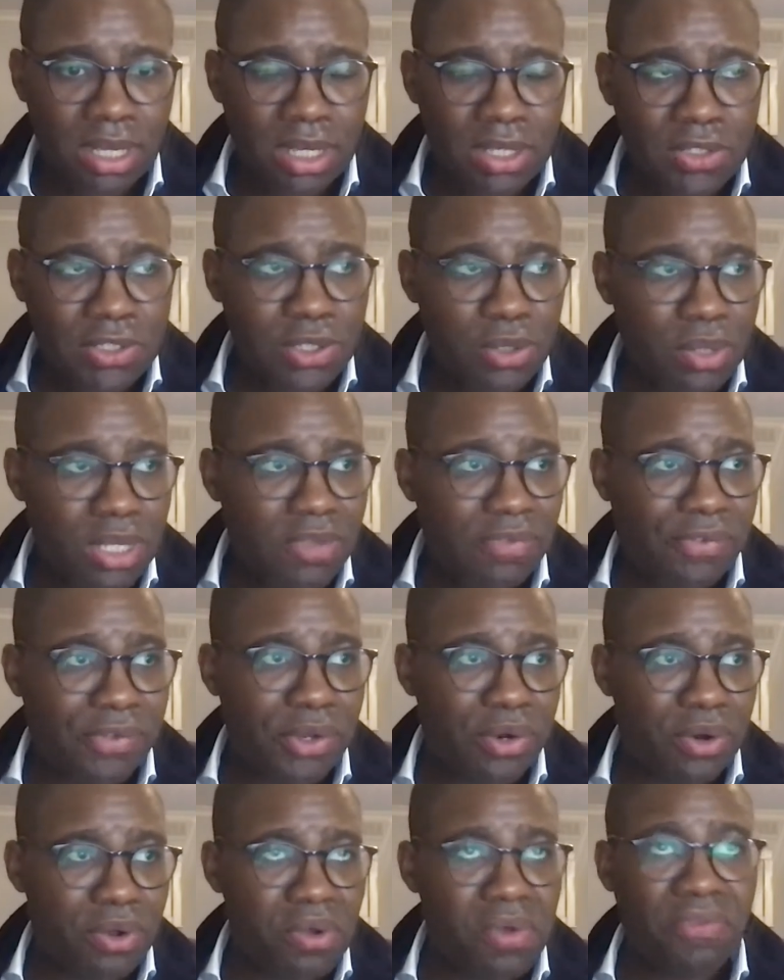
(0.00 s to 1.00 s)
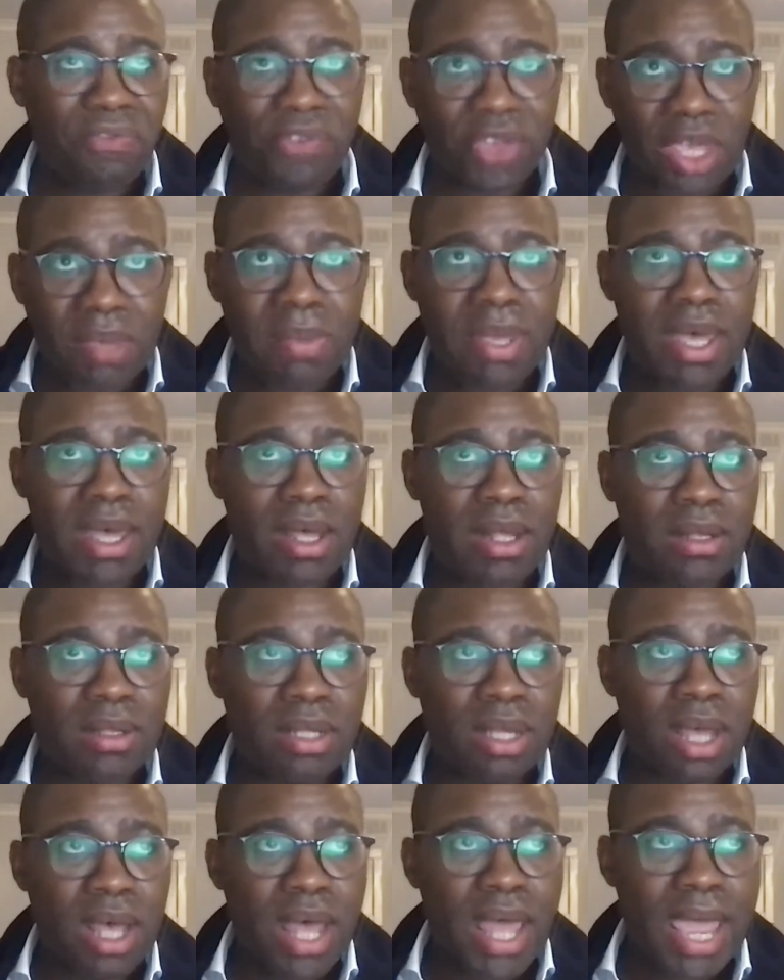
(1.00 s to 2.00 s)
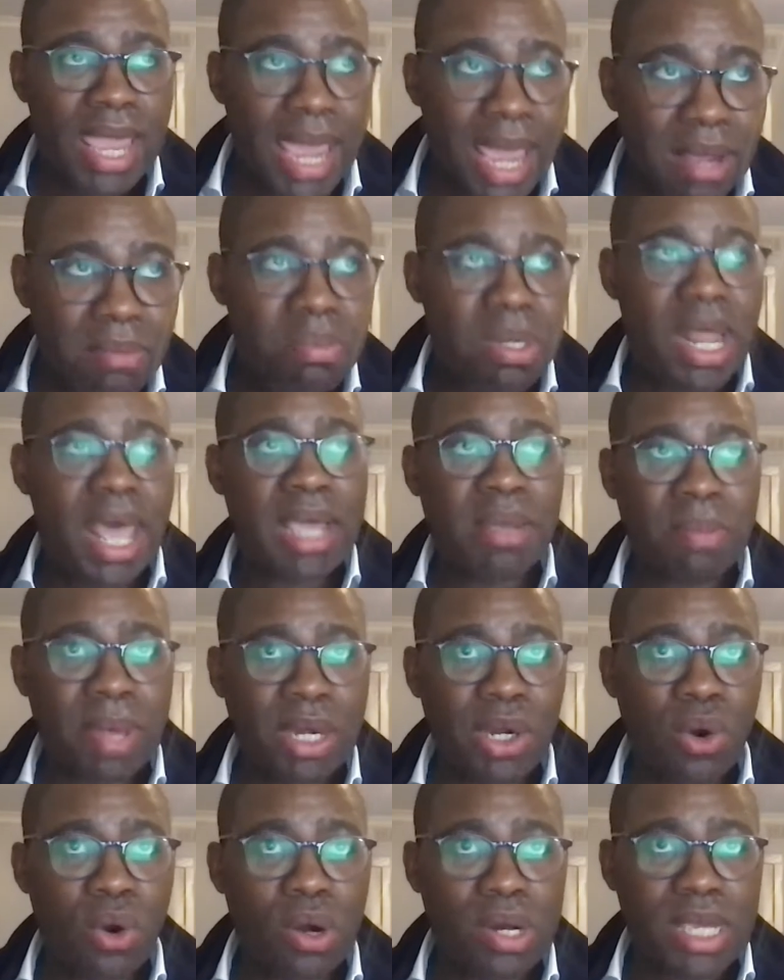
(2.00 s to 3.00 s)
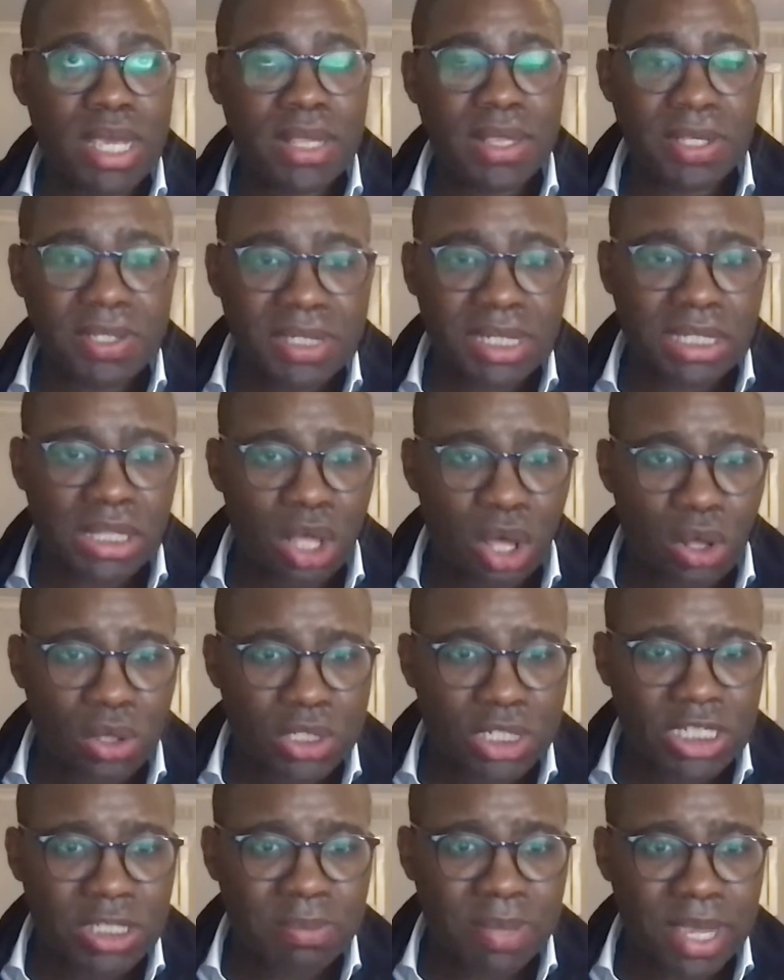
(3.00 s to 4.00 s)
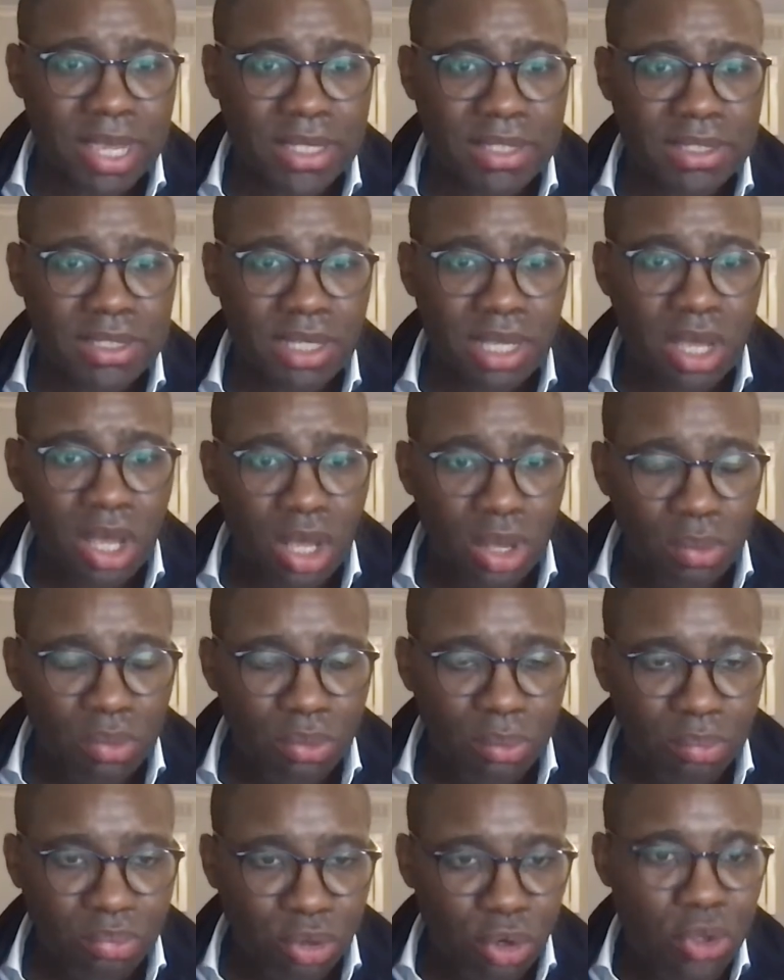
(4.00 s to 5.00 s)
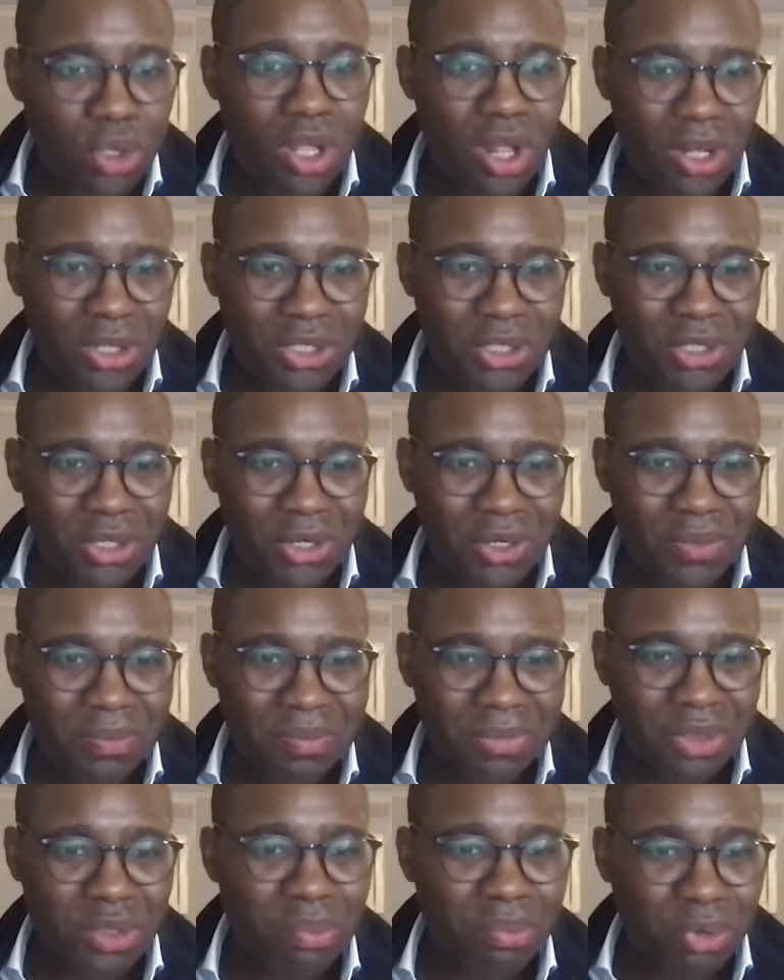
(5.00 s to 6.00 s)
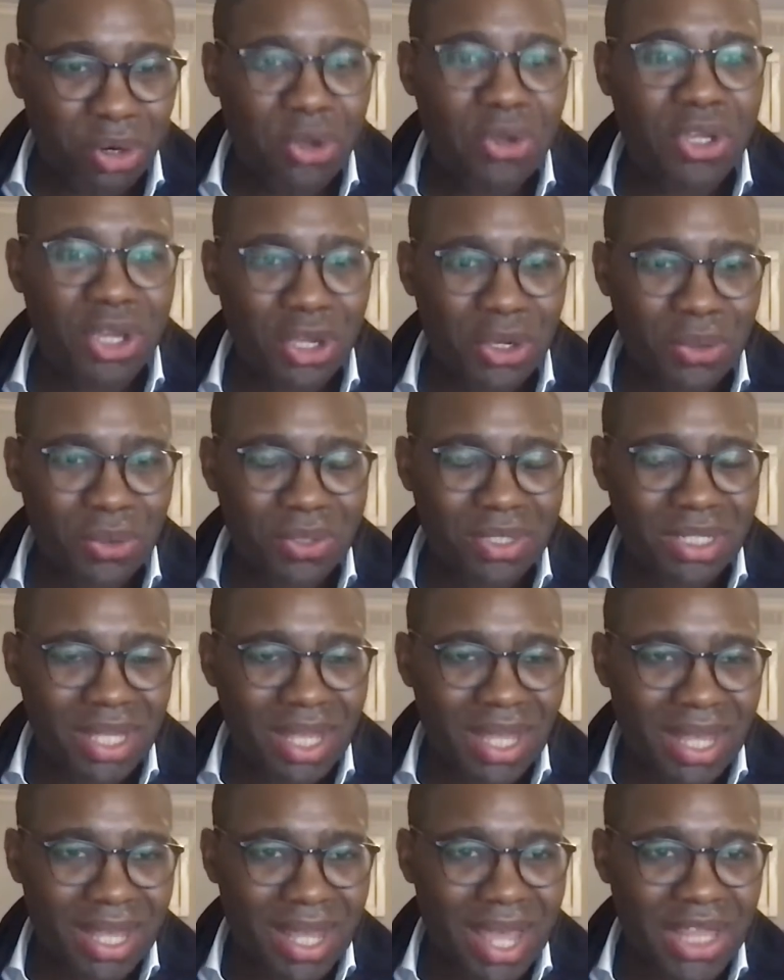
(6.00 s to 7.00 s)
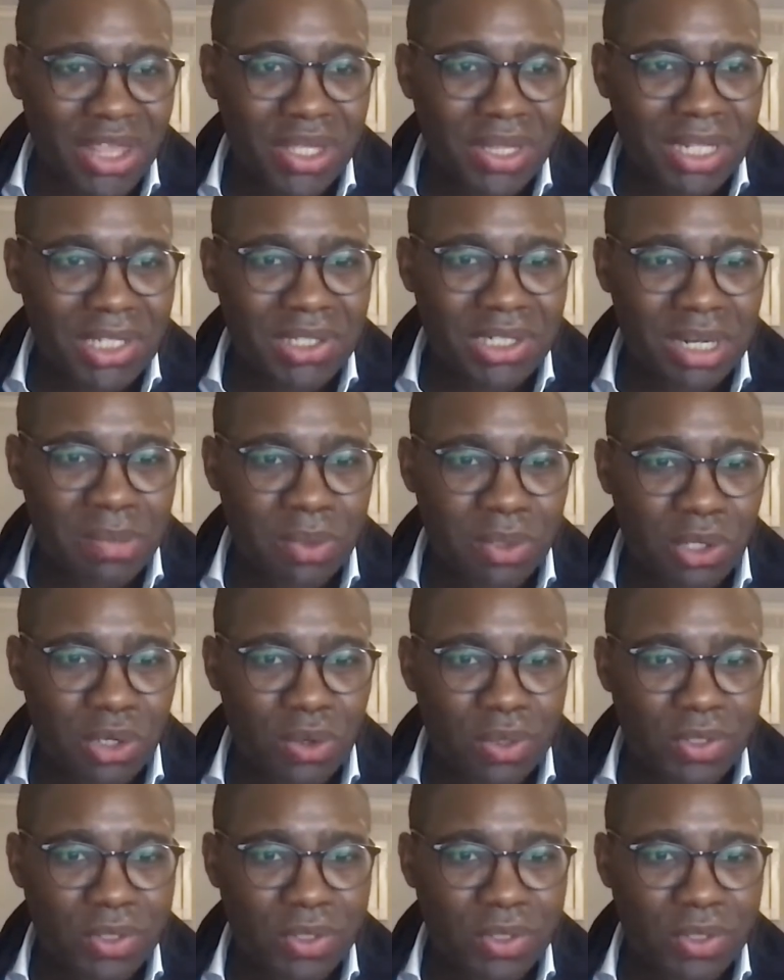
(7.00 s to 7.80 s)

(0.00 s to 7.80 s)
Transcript: So if you're a female and Black minority in this technology space, bro culture, the bro code, I think that's the name of the code, is